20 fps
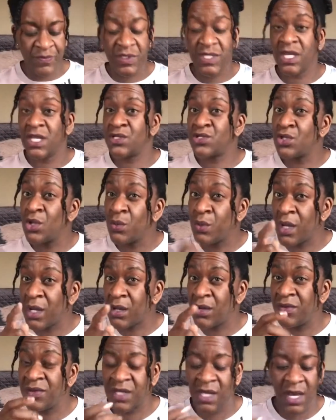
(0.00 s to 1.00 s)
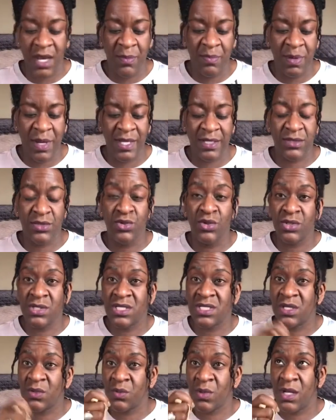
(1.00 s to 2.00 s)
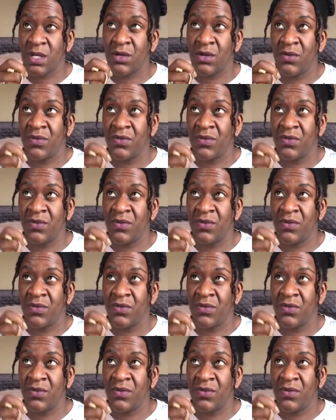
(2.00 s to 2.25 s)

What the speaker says: Does not work on the iPad, nor does it work